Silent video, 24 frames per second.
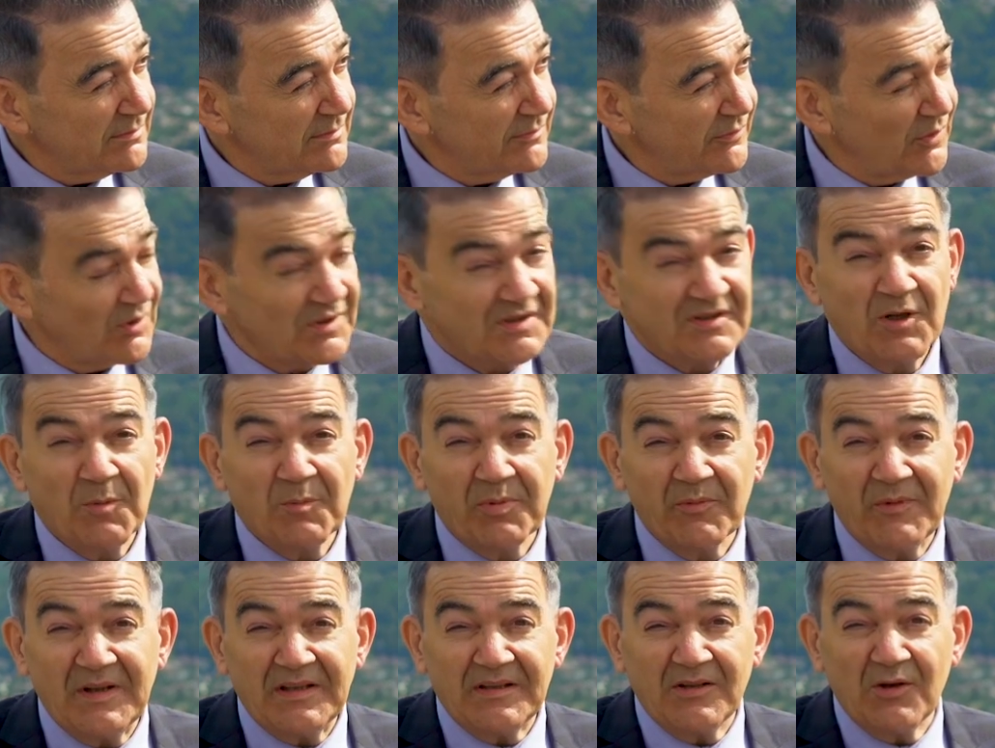For
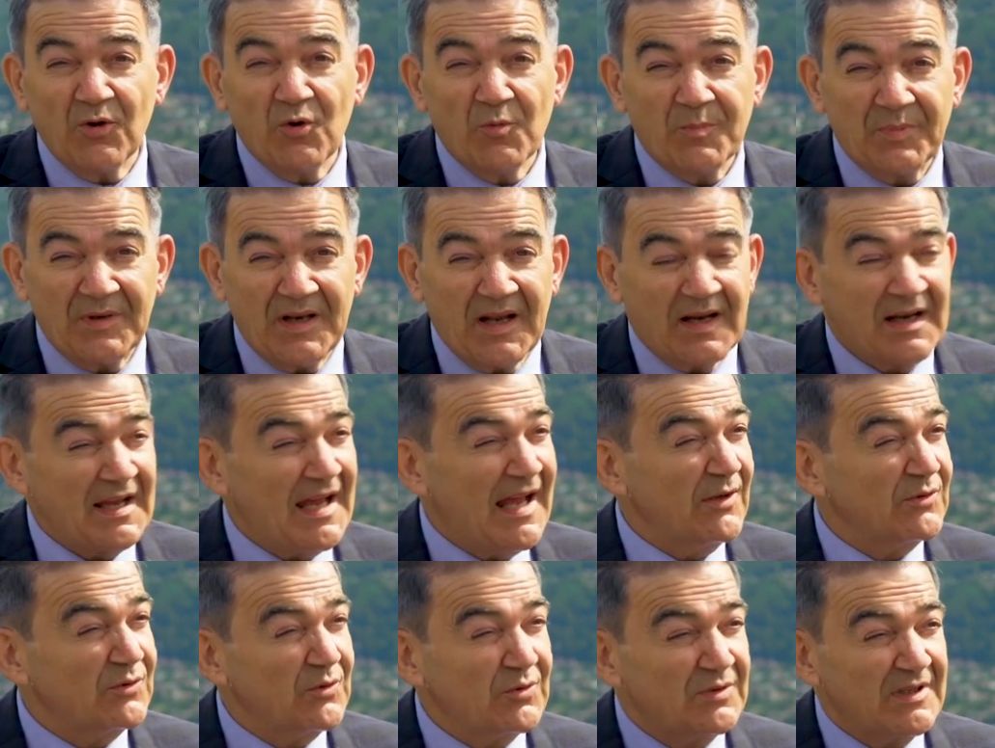example, when they open an
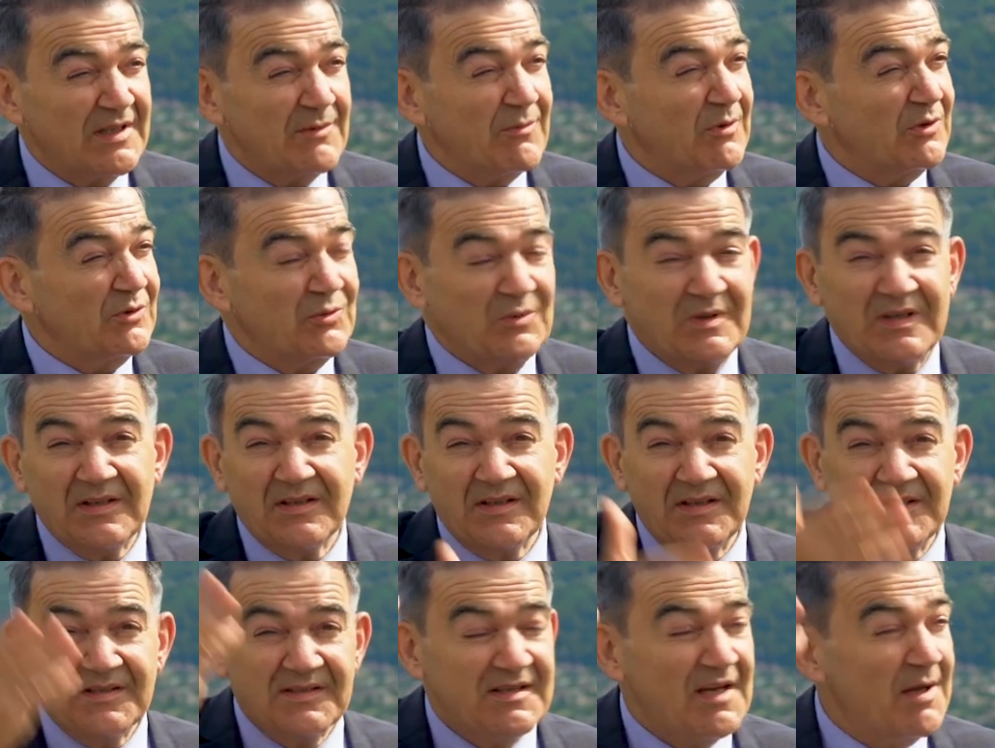account or they want to
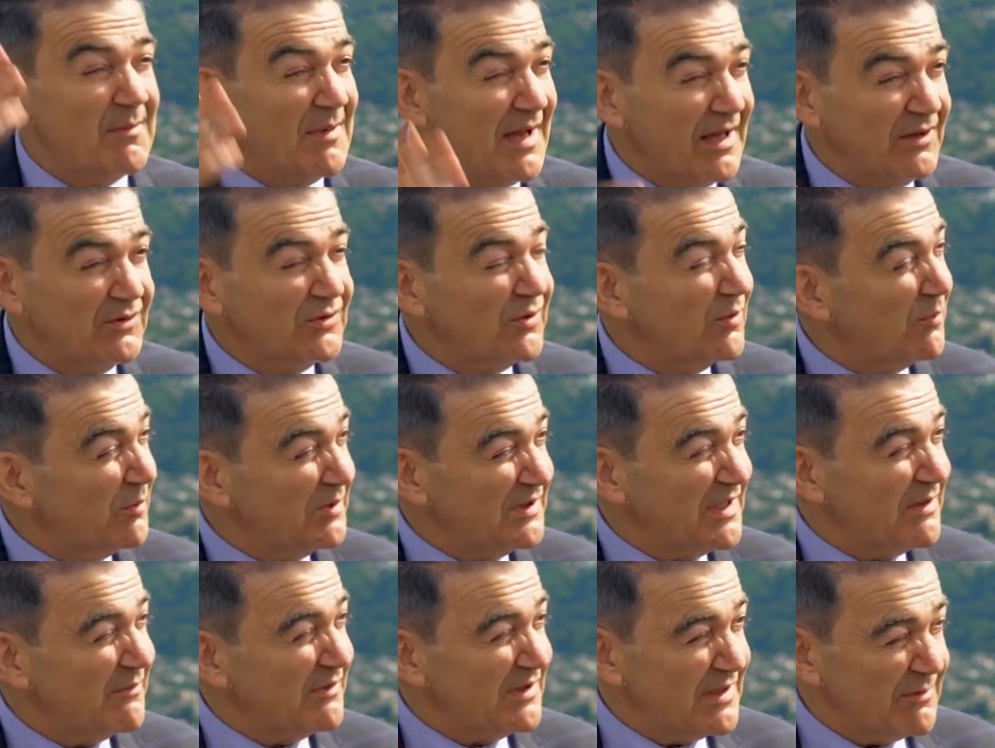increase the amount or
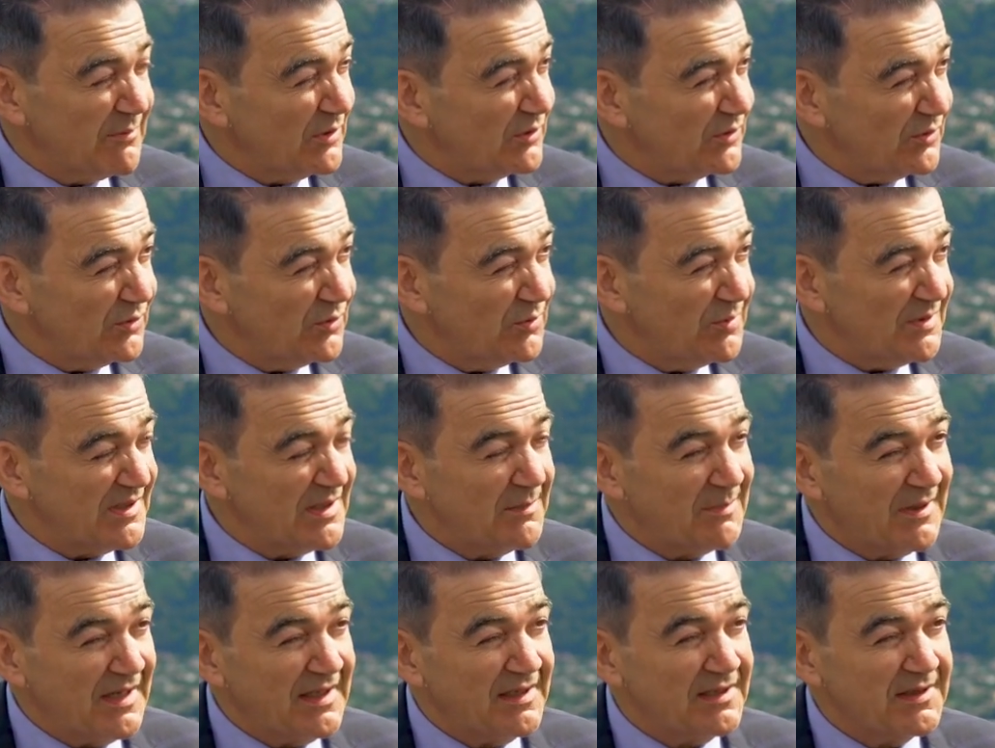whatever they want to do with
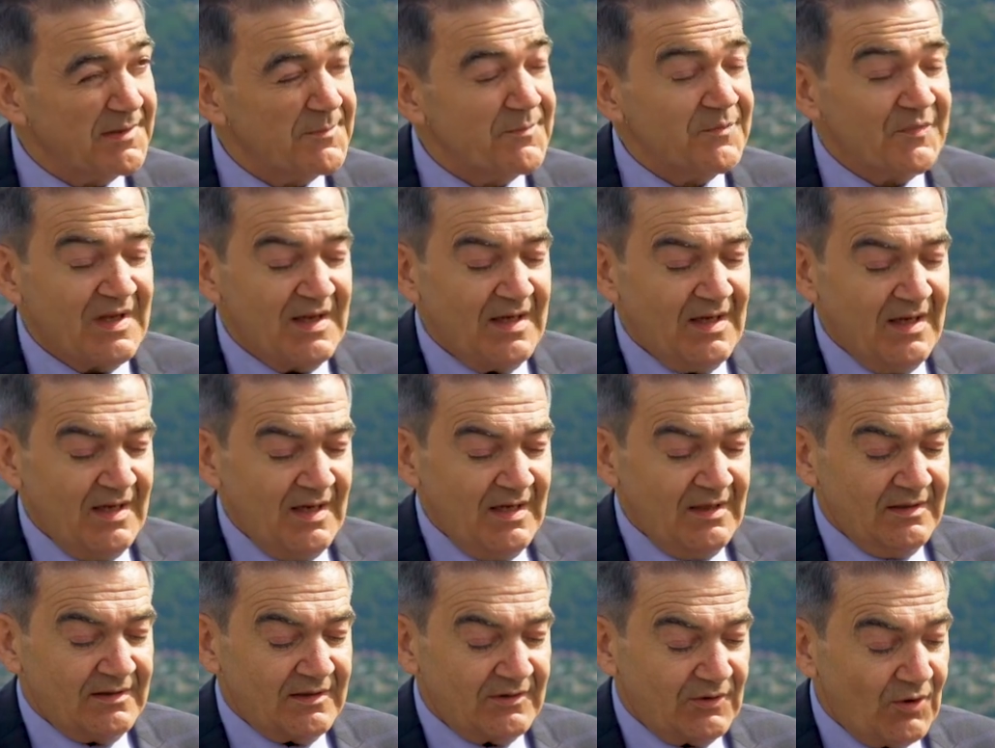the bank,
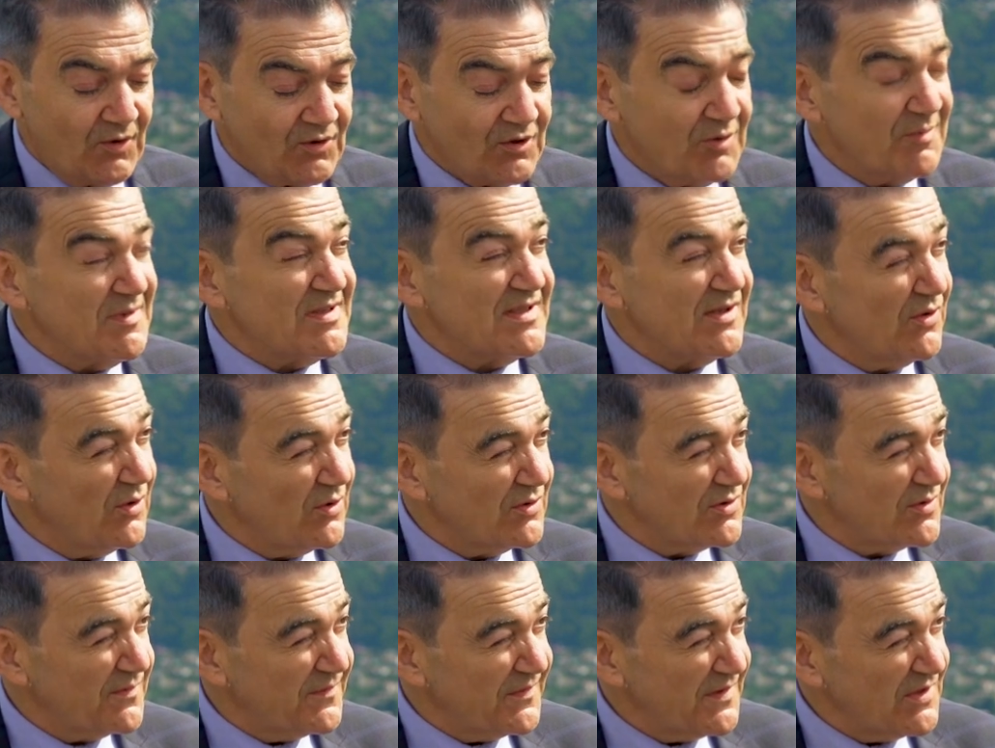the documents are
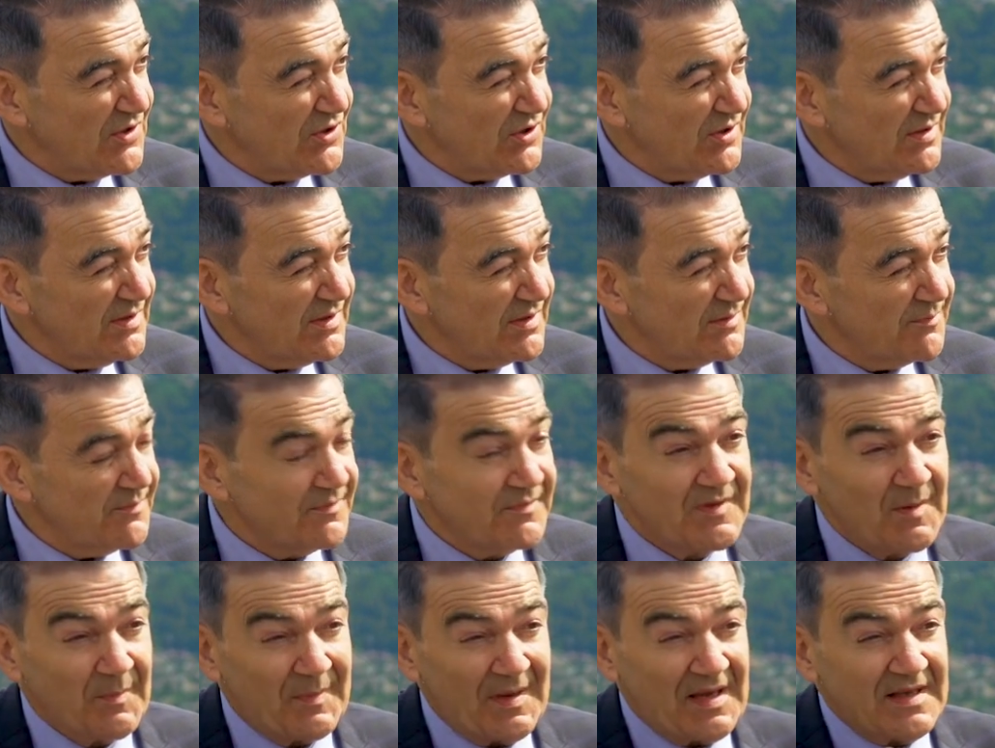not sufficient.
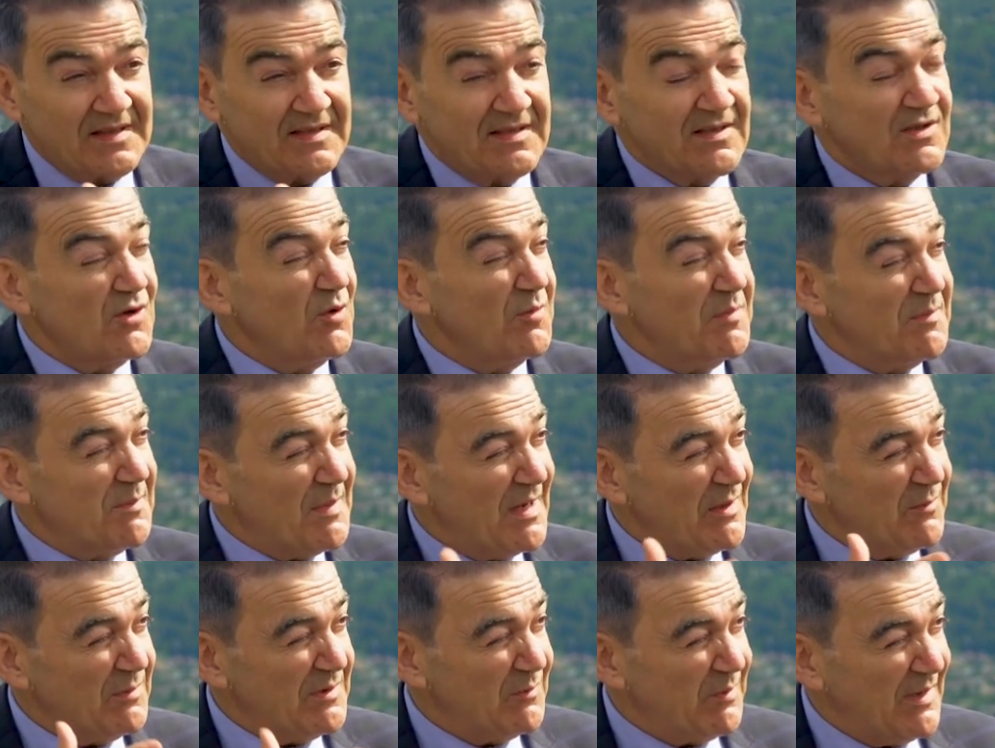The bank is coming
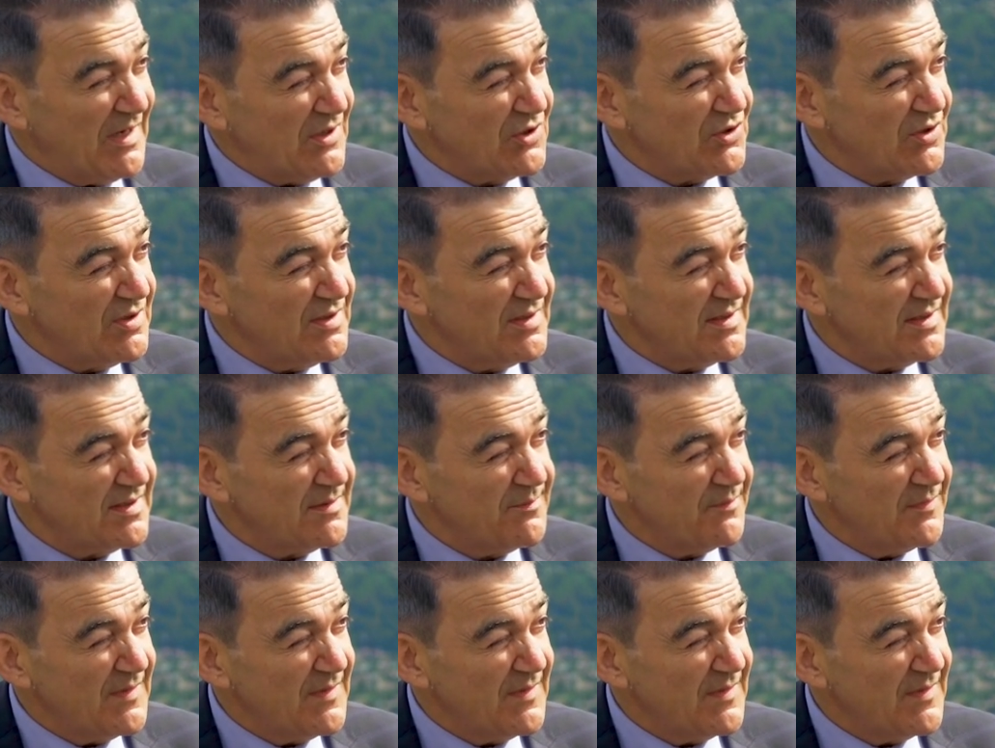back with questions.